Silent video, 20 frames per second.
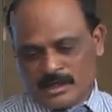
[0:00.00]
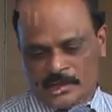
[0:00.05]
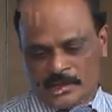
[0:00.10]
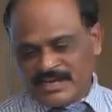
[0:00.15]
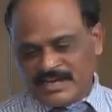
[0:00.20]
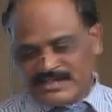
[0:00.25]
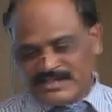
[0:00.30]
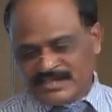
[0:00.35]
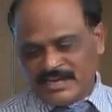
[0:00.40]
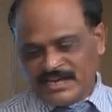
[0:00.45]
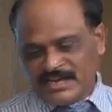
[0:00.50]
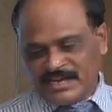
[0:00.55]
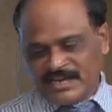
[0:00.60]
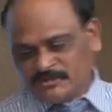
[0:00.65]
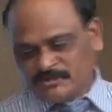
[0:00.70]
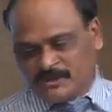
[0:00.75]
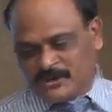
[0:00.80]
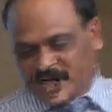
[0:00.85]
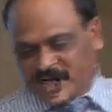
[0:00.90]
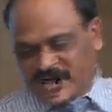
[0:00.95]
As the
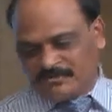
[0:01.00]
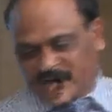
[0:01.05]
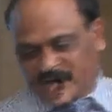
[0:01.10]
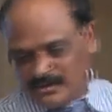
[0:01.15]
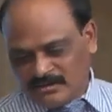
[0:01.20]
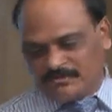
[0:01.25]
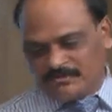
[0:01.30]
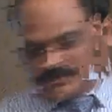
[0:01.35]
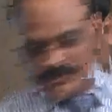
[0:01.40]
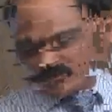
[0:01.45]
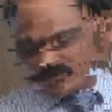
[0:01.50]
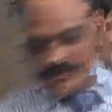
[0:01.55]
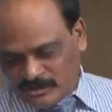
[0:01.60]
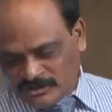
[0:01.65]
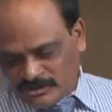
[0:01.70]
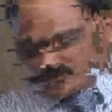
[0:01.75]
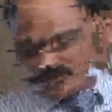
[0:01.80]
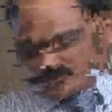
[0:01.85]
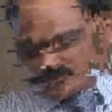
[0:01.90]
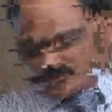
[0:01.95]
investment pattern
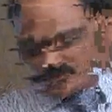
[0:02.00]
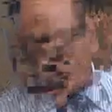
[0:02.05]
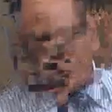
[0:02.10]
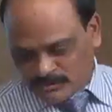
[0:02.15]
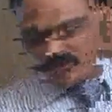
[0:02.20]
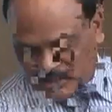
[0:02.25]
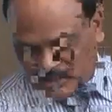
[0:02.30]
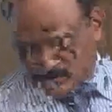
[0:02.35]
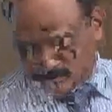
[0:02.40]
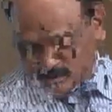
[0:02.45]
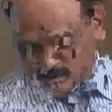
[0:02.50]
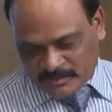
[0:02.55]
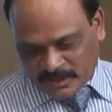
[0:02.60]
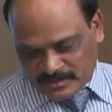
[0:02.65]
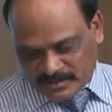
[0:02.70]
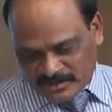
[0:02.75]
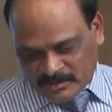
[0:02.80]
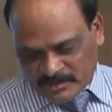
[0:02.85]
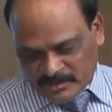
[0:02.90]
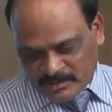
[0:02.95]
always should have a specific
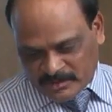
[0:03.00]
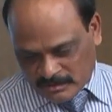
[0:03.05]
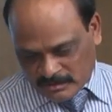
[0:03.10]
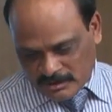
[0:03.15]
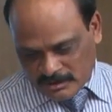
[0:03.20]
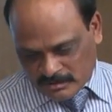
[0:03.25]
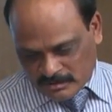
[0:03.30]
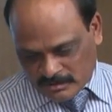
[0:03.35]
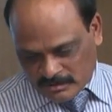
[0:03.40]
purpose and goal,